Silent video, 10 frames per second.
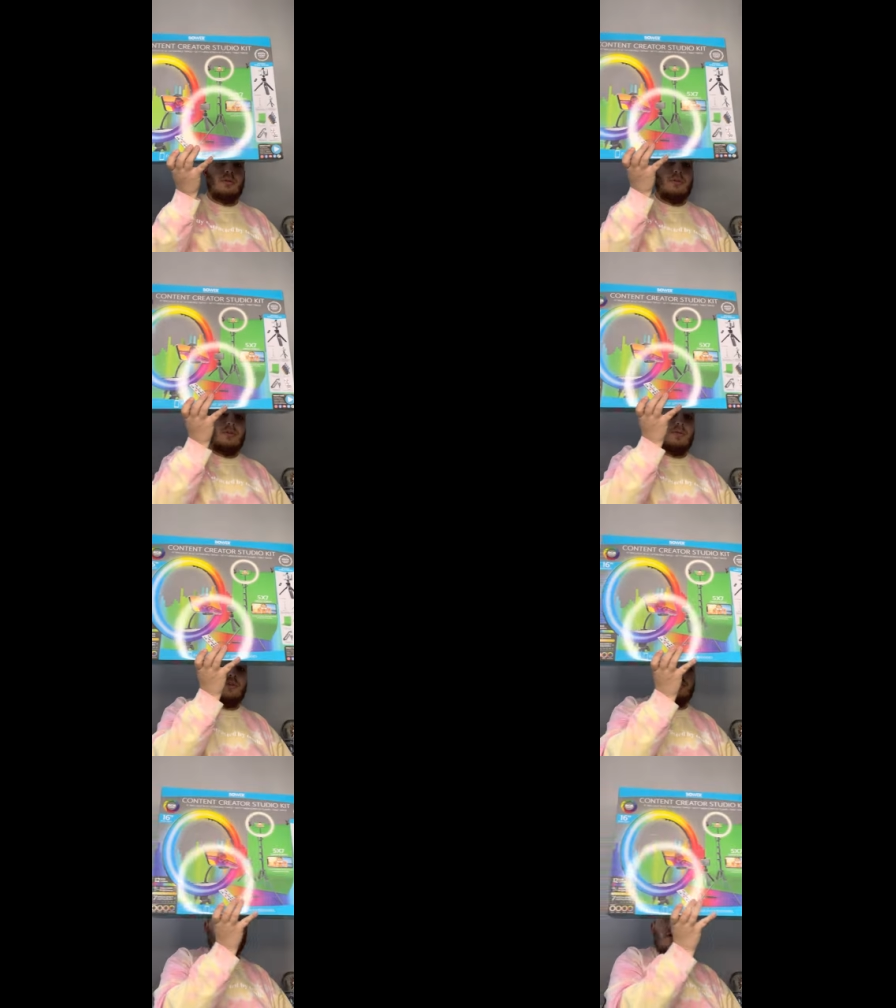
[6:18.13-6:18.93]
So if
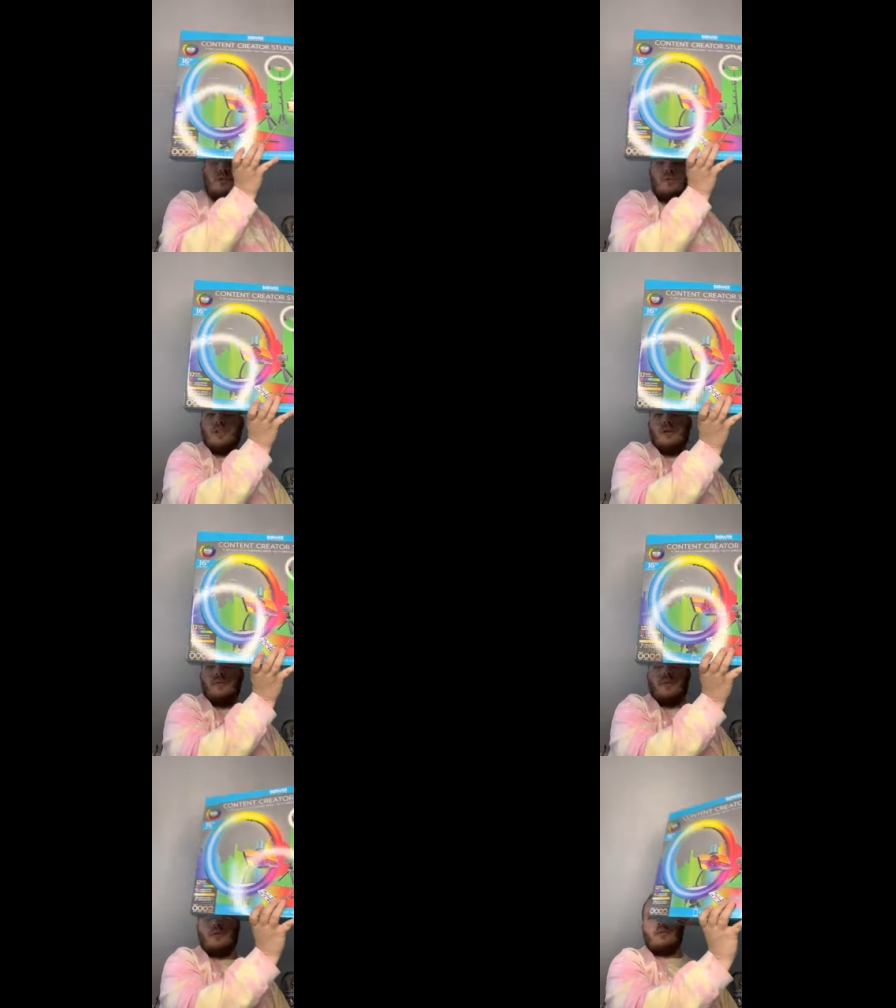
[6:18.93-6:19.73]
you're trying to do
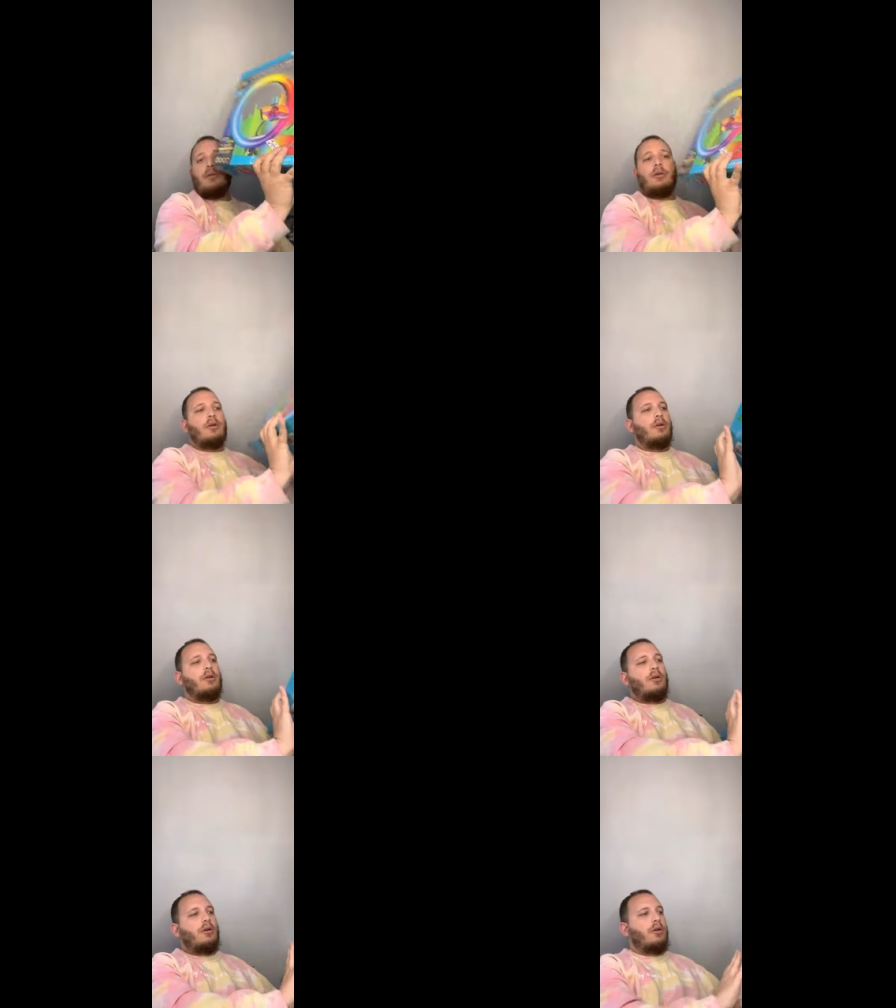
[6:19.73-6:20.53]
something
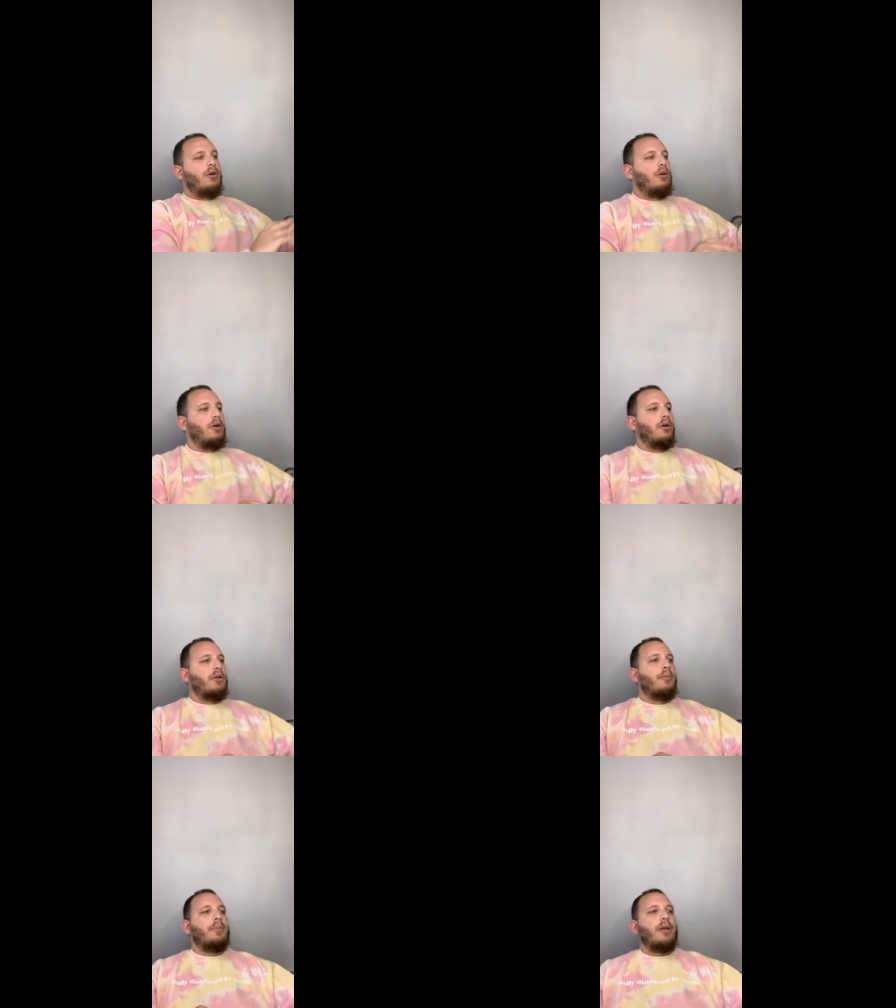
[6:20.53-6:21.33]
on
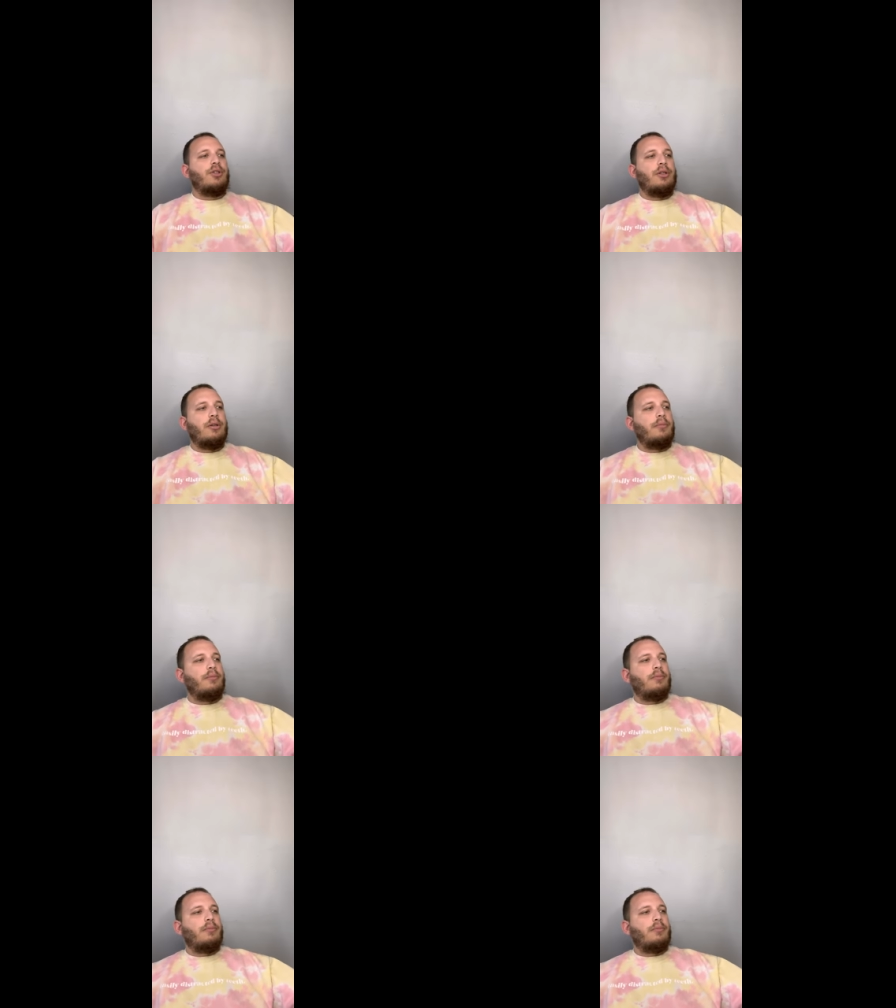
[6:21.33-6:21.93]
the budget,